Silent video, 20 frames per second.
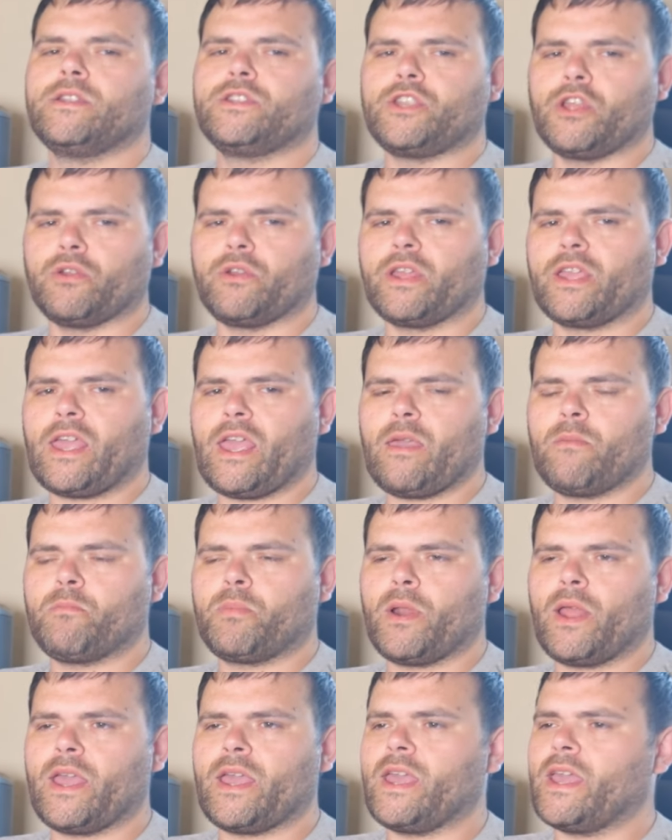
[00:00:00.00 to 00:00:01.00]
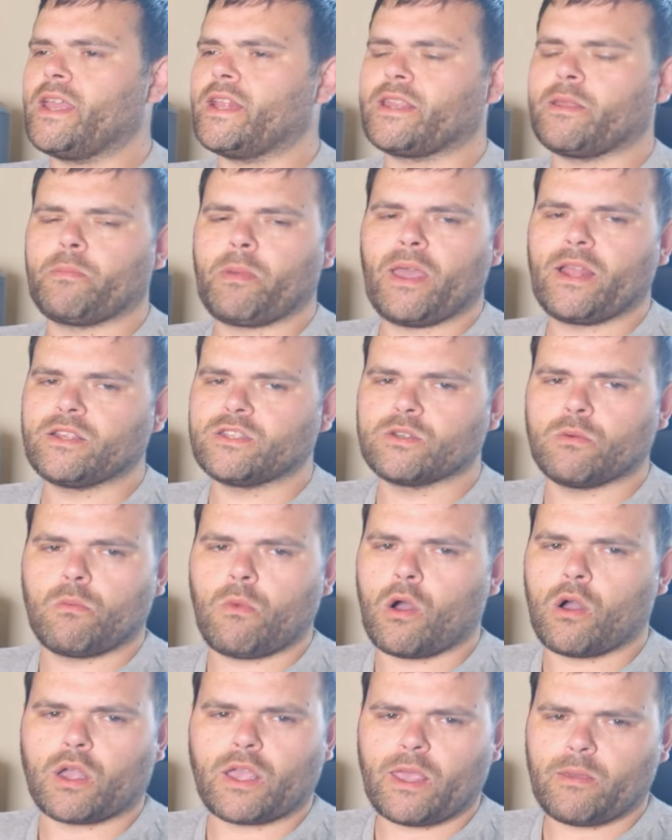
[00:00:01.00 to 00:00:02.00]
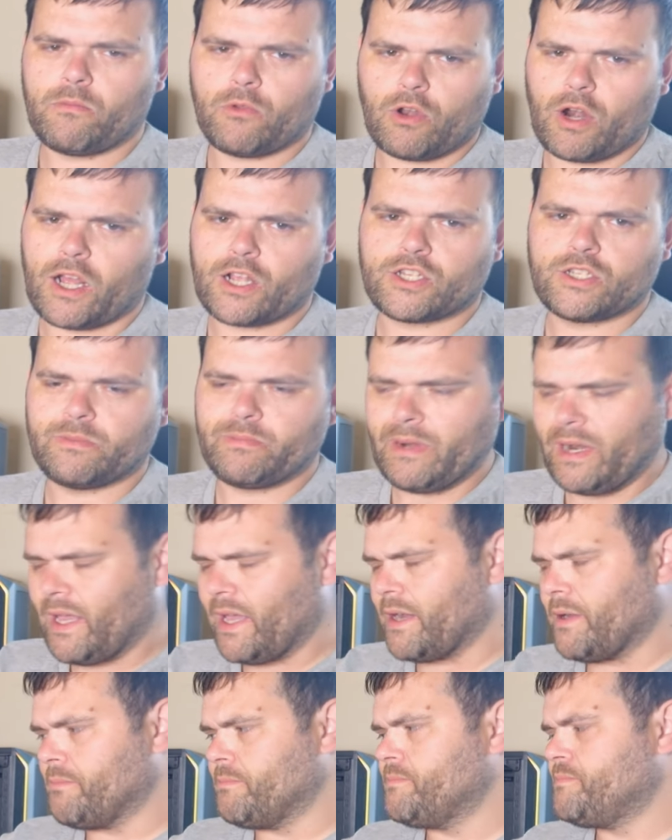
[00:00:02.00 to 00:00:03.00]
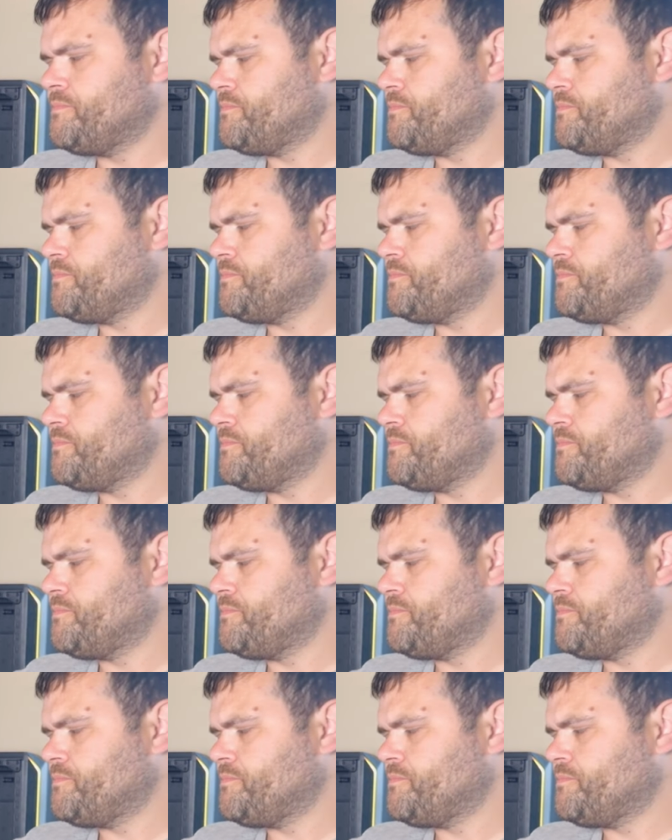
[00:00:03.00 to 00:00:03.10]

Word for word: During gameplay, it depends on what game you're actually playing.